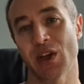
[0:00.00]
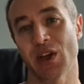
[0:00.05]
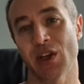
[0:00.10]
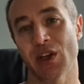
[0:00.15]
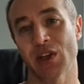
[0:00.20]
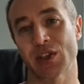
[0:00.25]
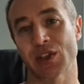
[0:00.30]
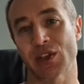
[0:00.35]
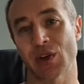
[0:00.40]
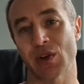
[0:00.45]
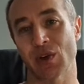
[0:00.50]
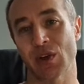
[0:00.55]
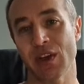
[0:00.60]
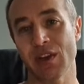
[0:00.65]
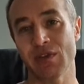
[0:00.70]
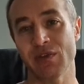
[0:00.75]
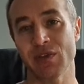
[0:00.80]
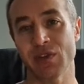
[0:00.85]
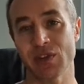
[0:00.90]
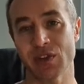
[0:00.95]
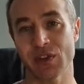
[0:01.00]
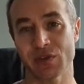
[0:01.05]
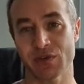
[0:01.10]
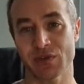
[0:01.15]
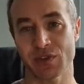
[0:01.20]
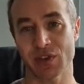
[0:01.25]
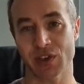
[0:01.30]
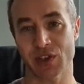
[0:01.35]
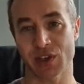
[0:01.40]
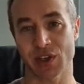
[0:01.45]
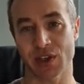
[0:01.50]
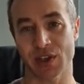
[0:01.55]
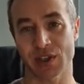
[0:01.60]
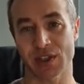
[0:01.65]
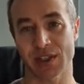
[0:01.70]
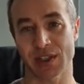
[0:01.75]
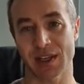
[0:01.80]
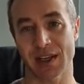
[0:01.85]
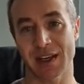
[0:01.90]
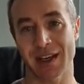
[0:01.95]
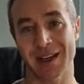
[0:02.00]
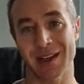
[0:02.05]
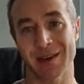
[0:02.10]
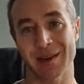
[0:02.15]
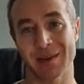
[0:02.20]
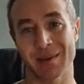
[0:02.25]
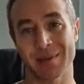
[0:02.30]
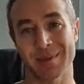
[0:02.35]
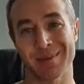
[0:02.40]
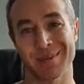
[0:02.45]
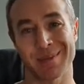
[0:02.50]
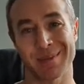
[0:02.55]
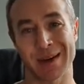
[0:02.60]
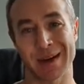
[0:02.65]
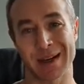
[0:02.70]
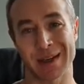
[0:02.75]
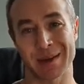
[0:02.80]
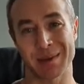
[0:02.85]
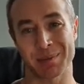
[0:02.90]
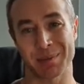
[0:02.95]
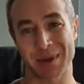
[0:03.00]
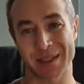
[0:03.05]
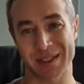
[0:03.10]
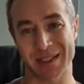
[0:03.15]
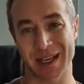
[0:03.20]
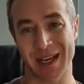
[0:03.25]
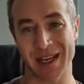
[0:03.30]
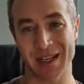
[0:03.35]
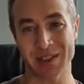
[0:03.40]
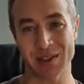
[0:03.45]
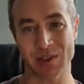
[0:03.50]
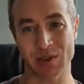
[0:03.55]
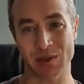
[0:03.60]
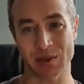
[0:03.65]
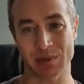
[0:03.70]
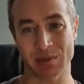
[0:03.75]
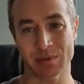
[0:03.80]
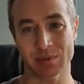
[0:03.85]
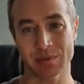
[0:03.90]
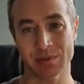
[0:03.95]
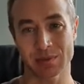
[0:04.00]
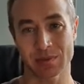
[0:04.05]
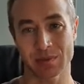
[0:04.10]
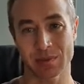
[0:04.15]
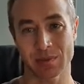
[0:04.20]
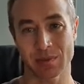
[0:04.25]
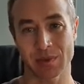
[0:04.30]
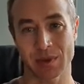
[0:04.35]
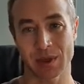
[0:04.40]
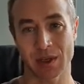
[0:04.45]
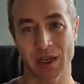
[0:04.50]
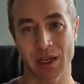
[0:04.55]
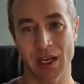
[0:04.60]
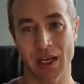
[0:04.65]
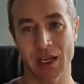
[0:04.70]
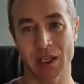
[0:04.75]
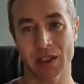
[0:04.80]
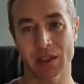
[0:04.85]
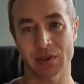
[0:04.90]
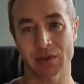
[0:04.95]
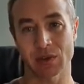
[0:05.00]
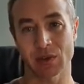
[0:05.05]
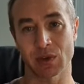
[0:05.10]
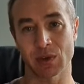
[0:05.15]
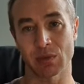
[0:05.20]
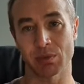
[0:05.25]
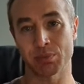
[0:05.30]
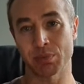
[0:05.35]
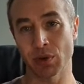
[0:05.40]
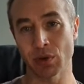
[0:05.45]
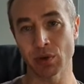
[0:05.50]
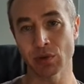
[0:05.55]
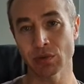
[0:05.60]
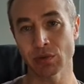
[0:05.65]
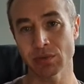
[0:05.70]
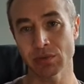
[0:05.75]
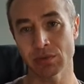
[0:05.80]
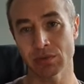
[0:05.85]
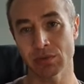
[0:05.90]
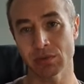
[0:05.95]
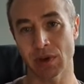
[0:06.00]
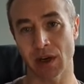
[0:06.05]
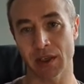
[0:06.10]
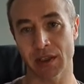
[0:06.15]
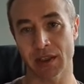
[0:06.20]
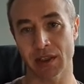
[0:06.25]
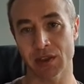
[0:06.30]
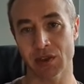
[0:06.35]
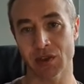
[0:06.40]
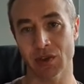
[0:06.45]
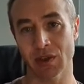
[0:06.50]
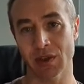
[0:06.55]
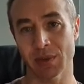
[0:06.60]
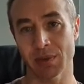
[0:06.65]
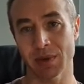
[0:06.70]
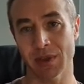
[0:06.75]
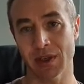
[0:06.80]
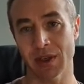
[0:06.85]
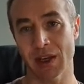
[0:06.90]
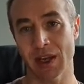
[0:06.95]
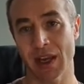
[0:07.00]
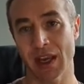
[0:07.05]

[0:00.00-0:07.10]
So if you're deficient in potassium, it will pull uncontrollably.